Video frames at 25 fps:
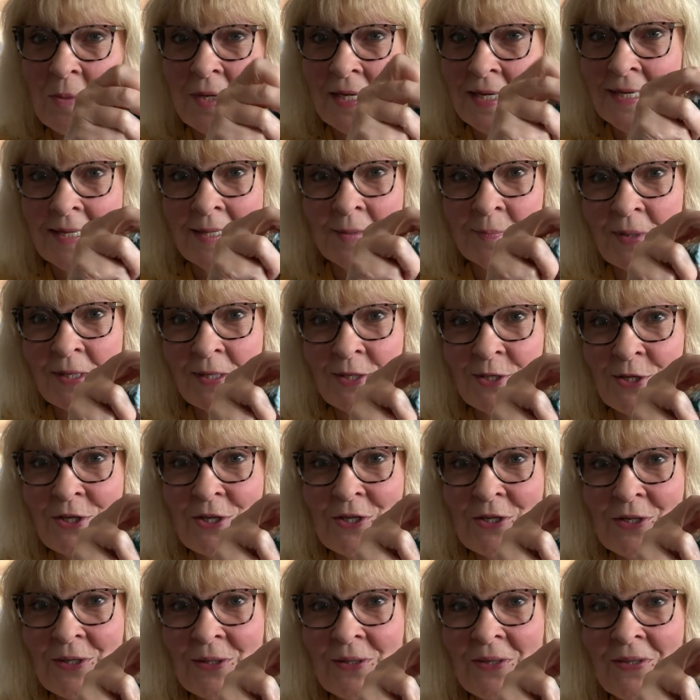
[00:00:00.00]
me a little bit
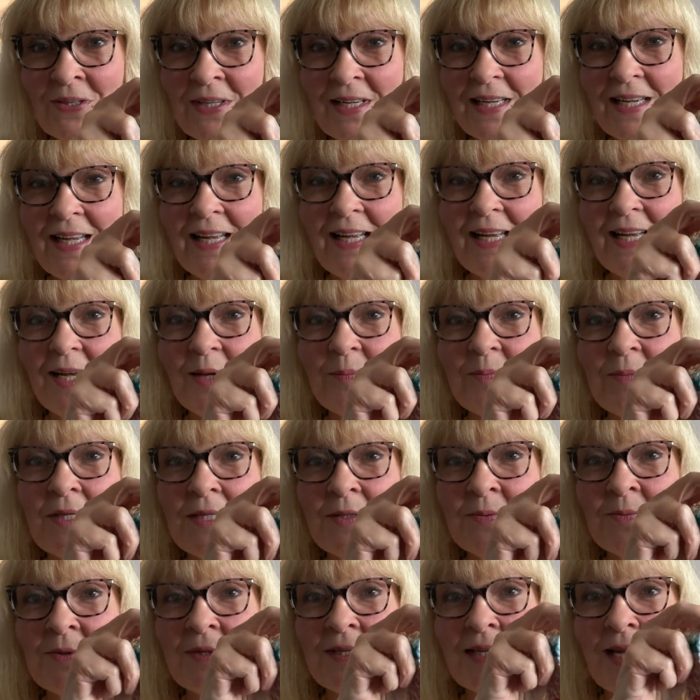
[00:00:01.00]
too, but
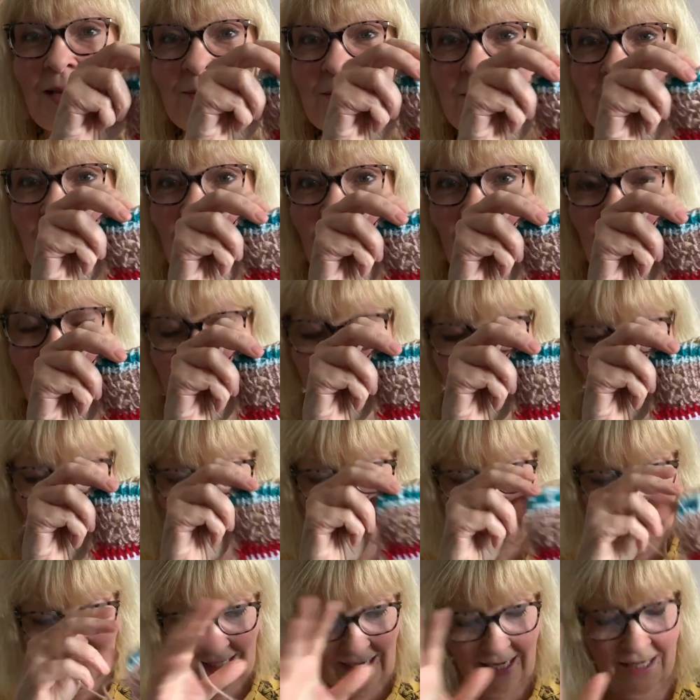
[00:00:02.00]
I'm slowly
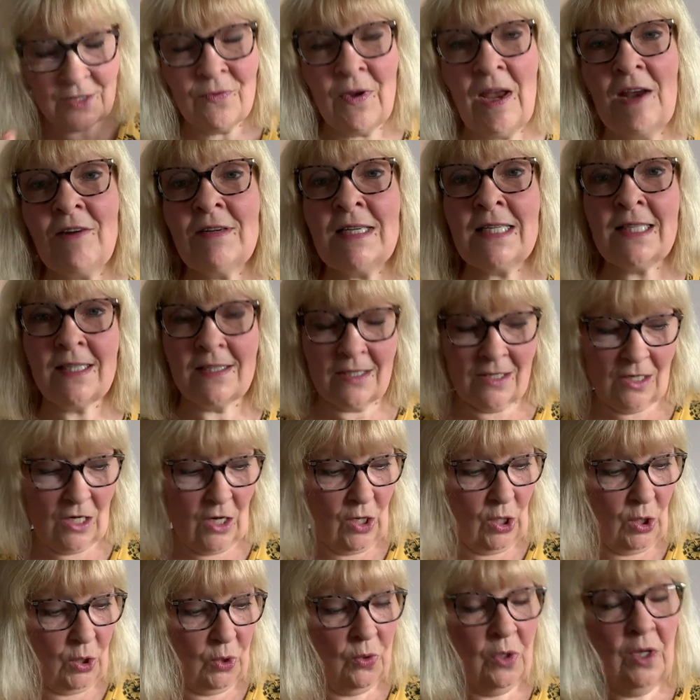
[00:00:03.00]
getting there. It's very
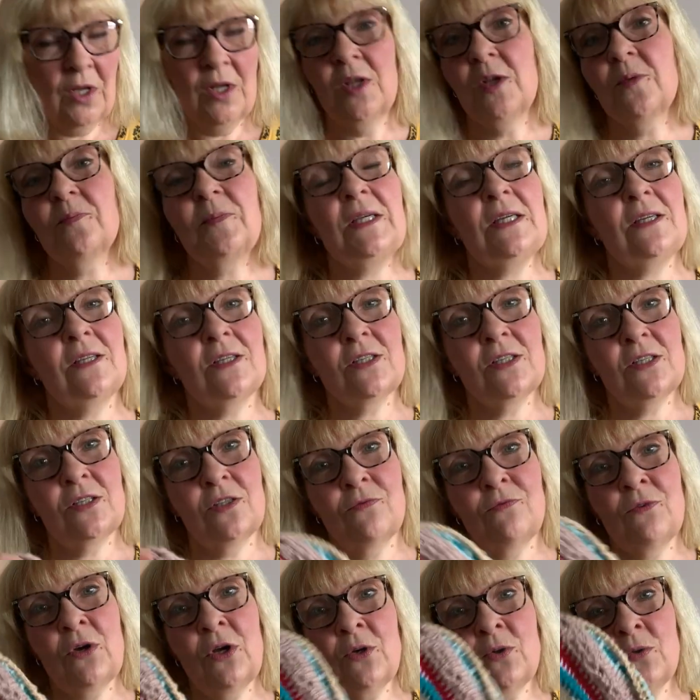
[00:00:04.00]
slow because the
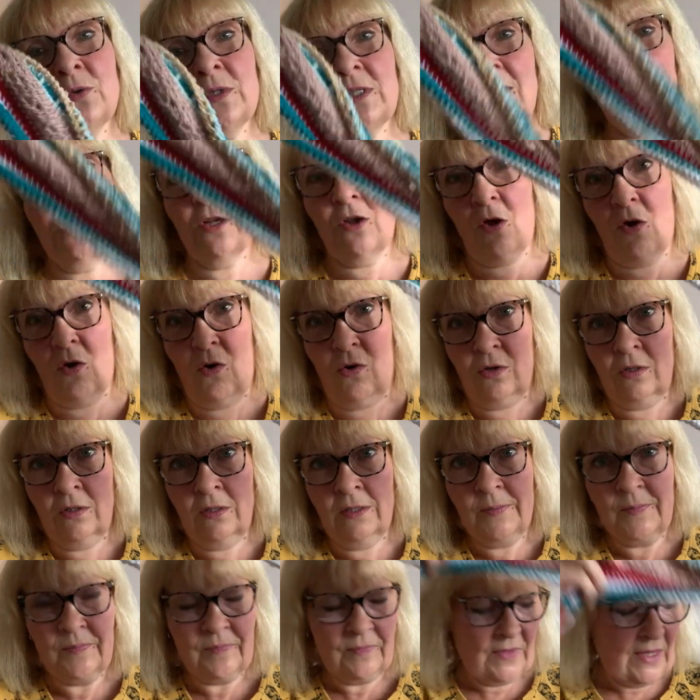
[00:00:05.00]
rows are long,
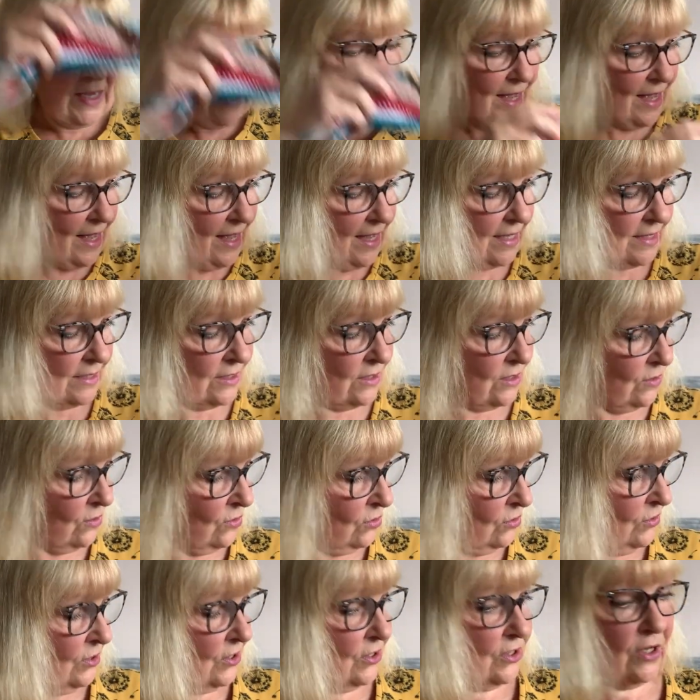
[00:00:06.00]
and
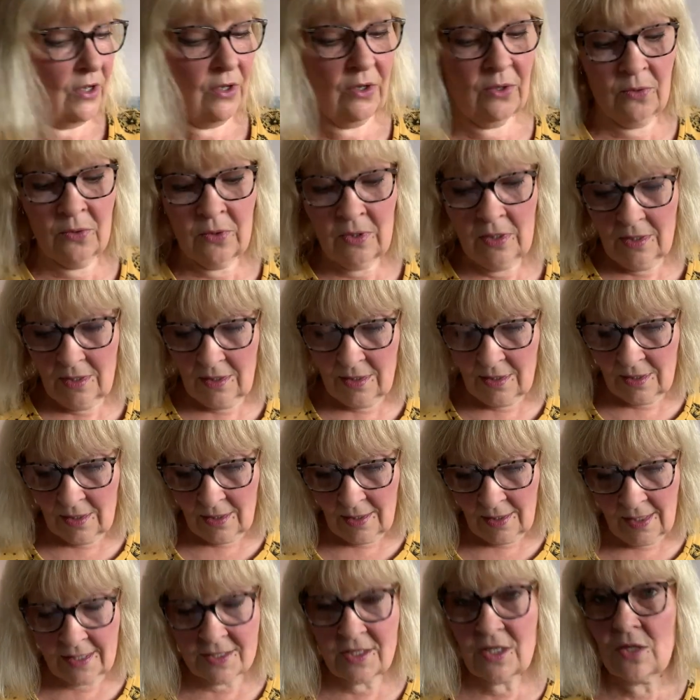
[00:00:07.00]
also
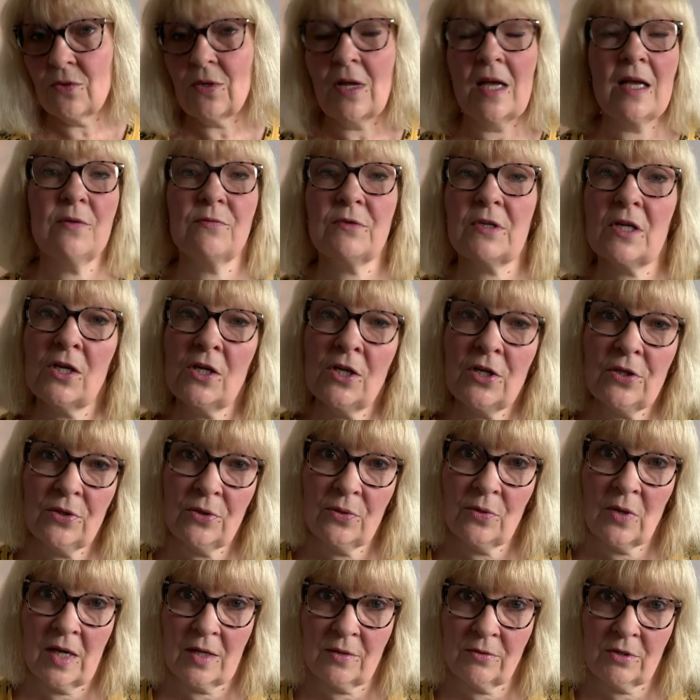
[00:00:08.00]
I don't have a
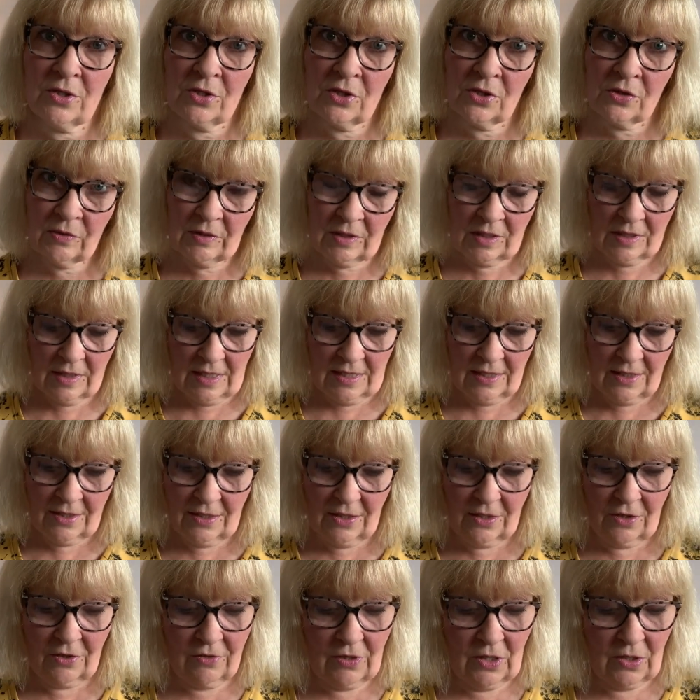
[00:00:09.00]
clue how to do
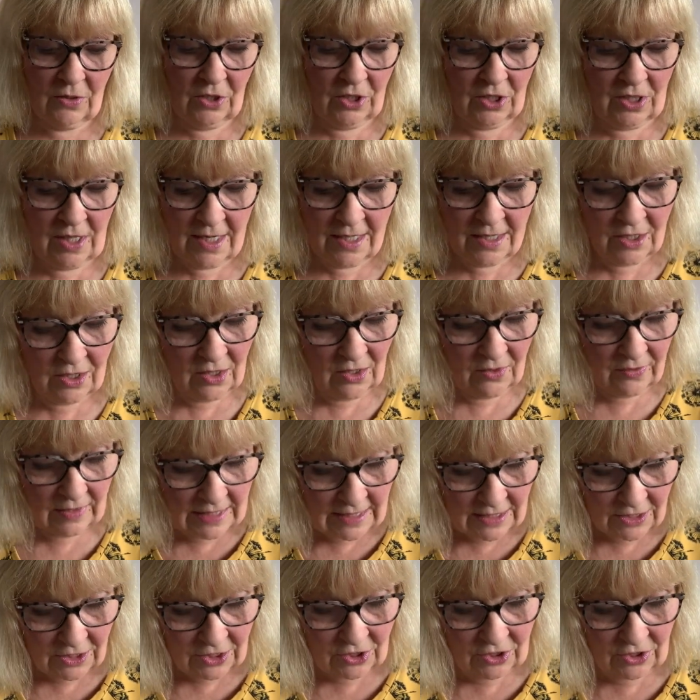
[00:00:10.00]
Tunisian crochet, so
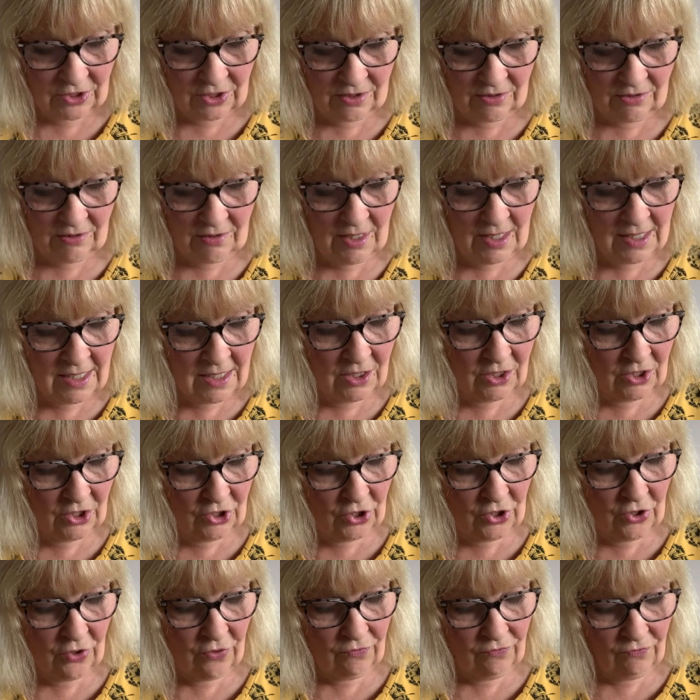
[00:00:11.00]

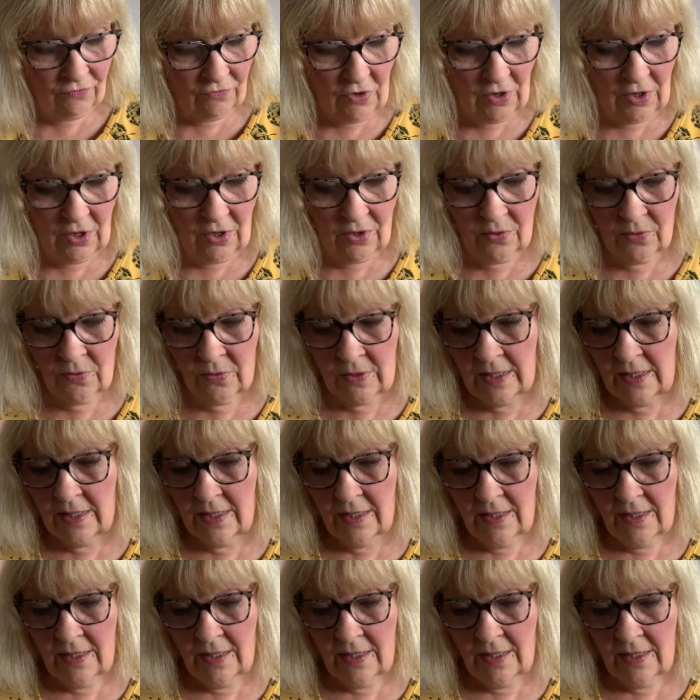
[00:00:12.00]
each row